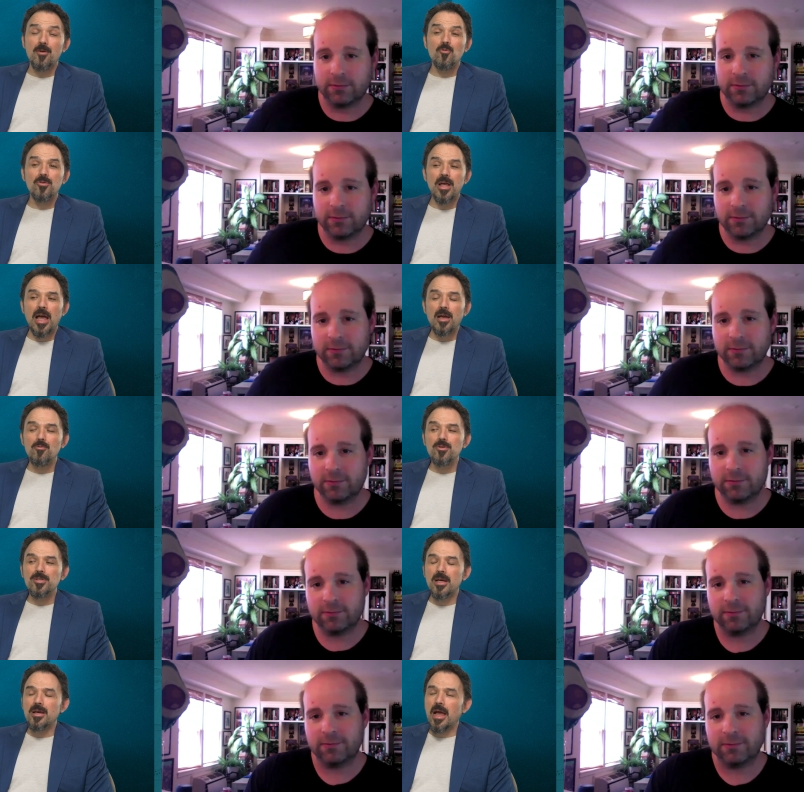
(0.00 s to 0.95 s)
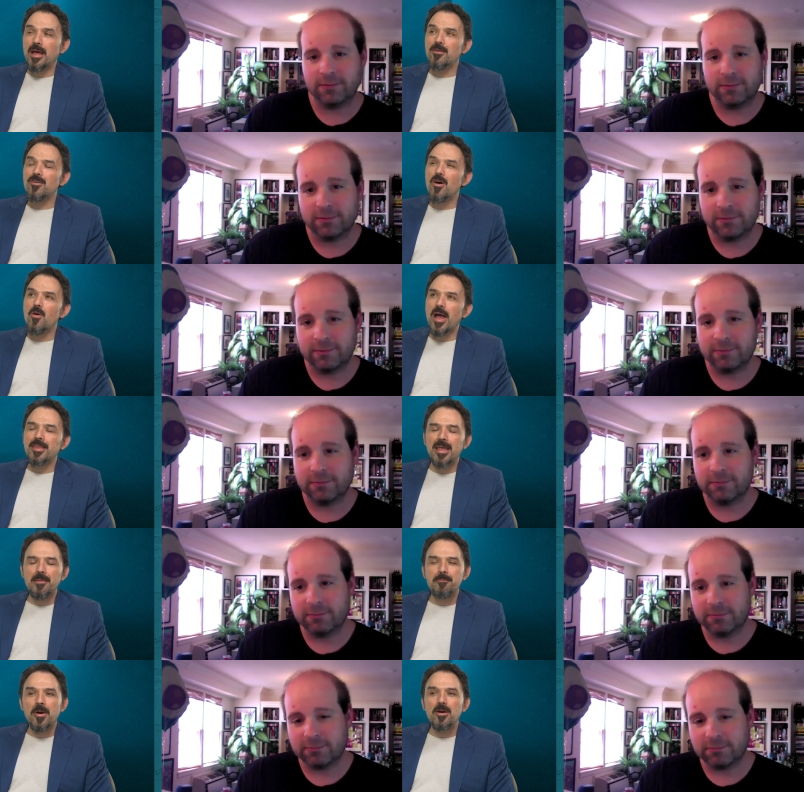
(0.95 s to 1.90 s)
Speaker 1: I would, I would, I don't know. I
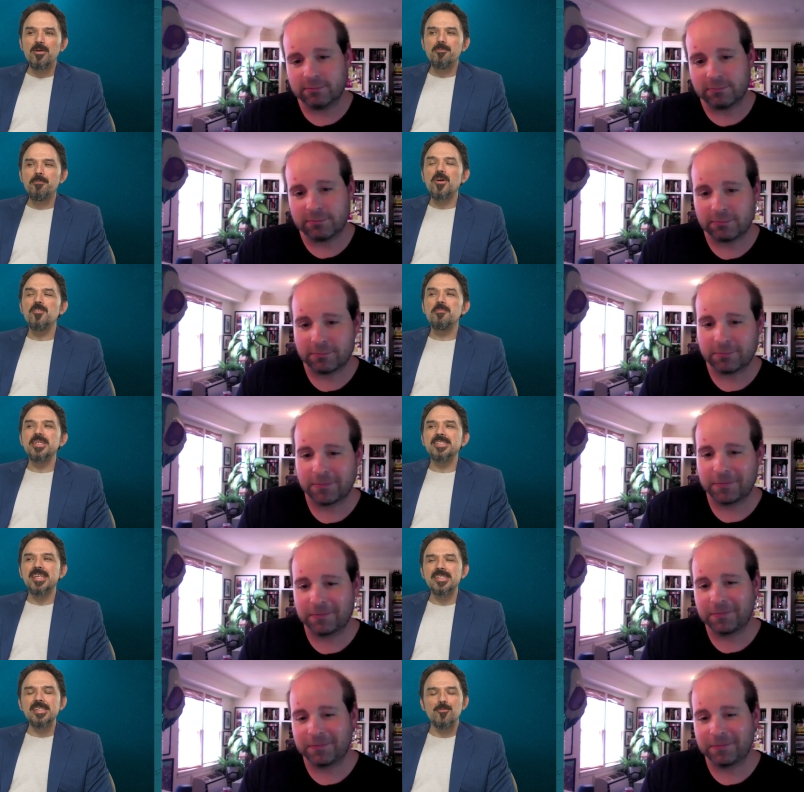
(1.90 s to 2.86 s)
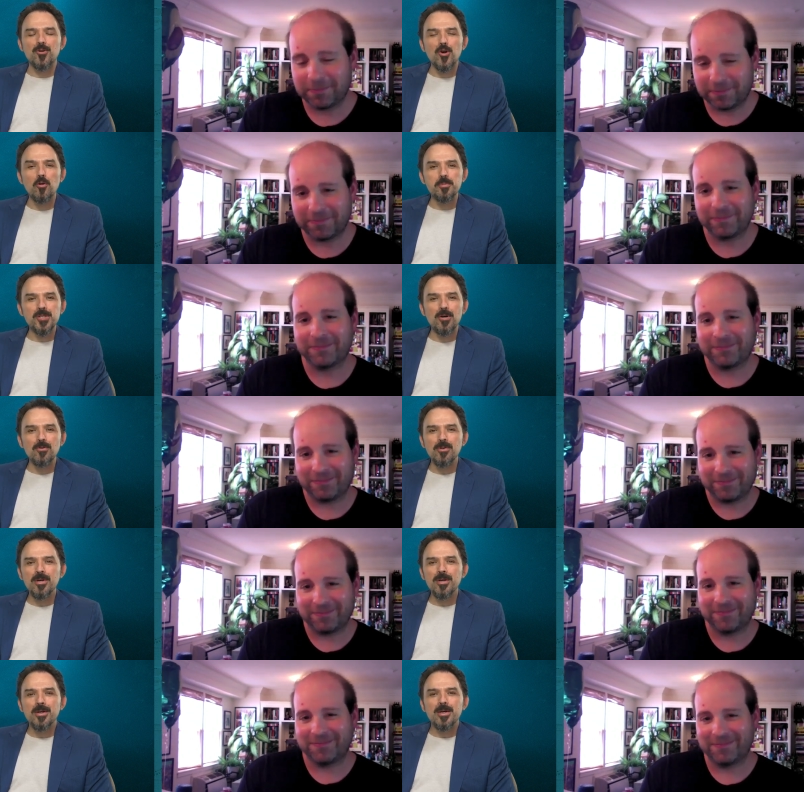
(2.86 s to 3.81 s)
think part of, part of me says I would hope
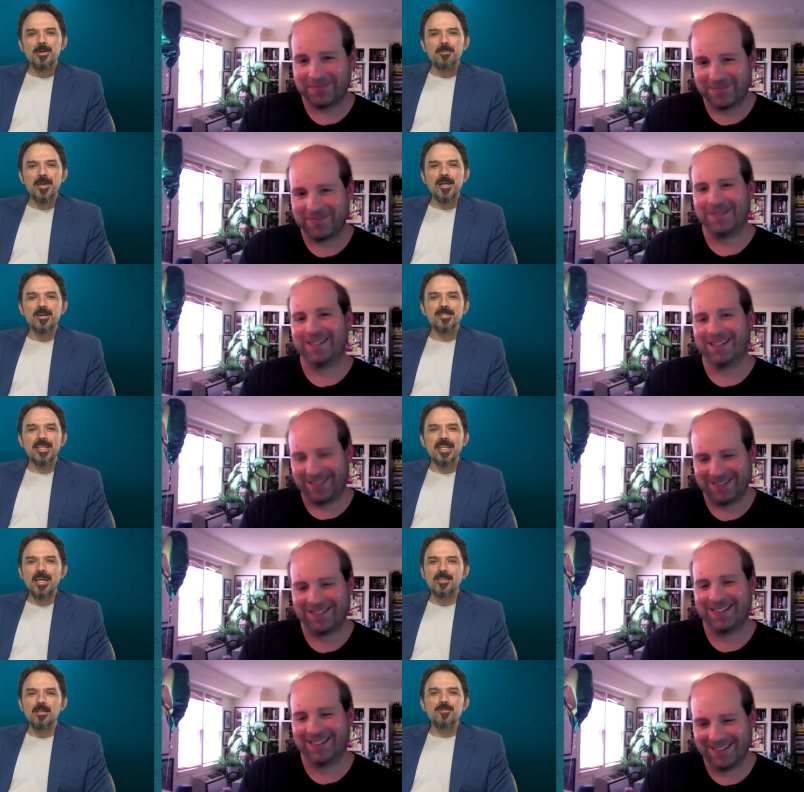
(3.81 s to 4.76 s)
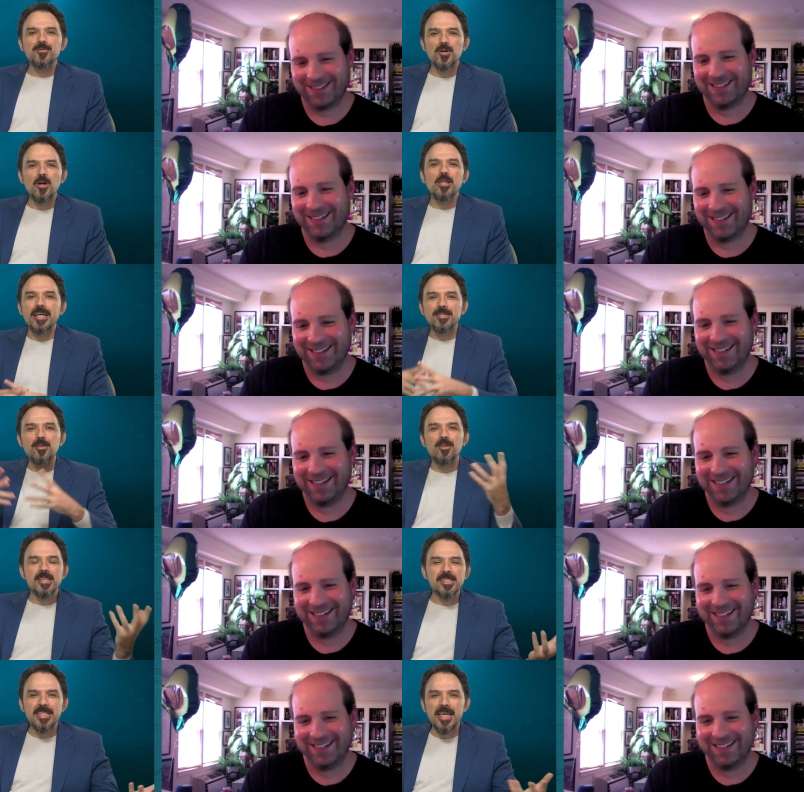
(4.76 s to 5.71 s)
so, because then I'd love to collect all
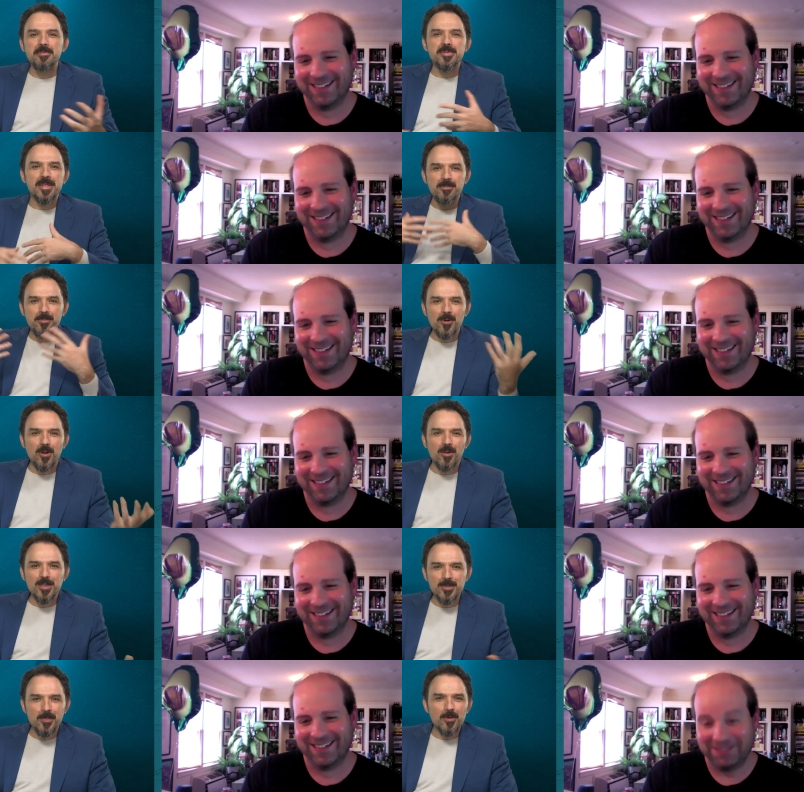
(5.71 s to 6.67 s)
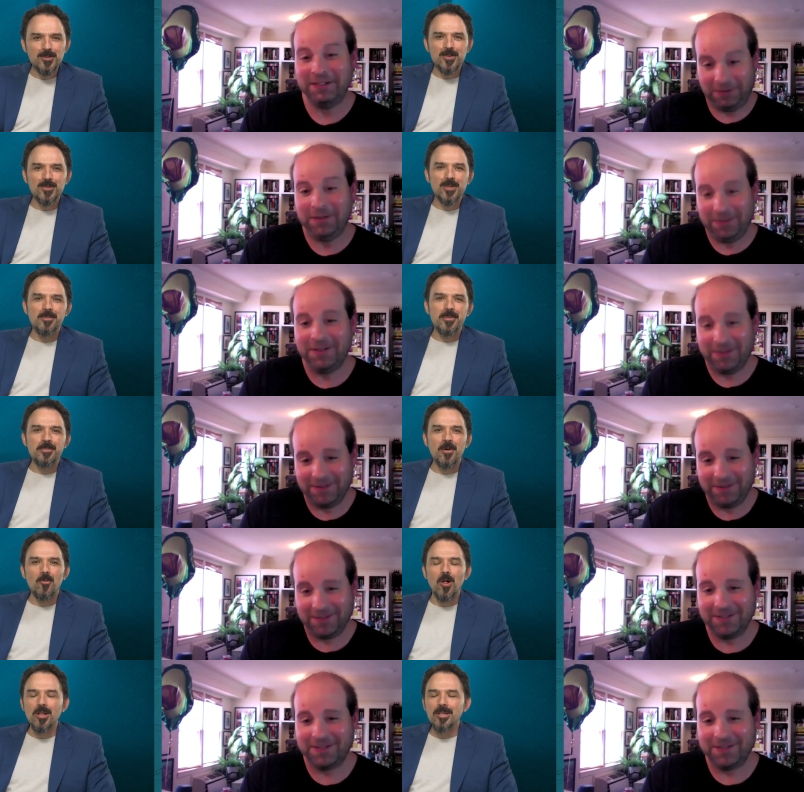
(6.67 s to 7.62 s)
these names and put all these posters up on
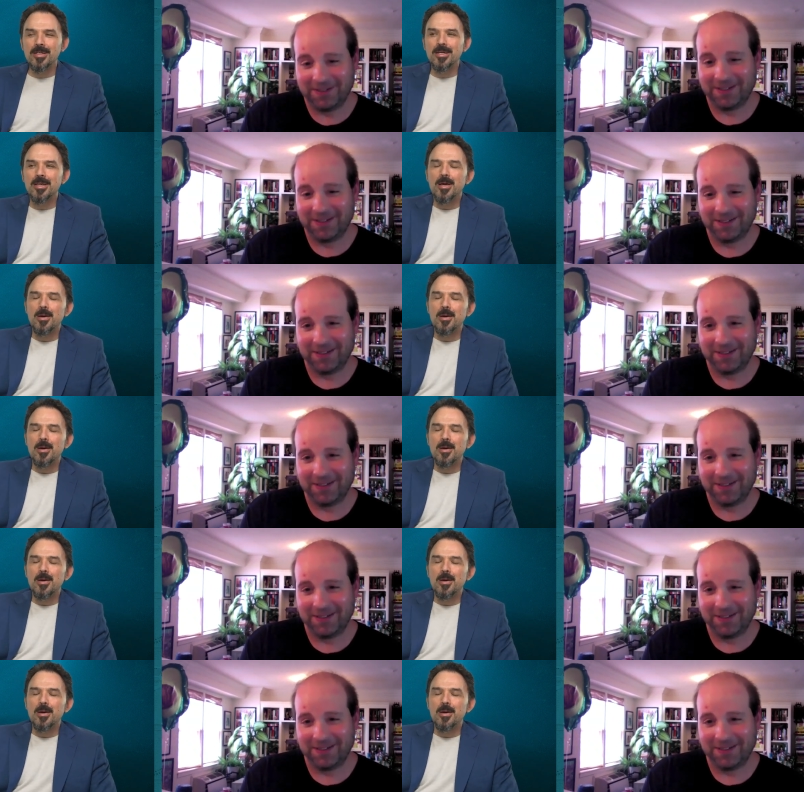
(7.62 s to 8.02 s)
my wall.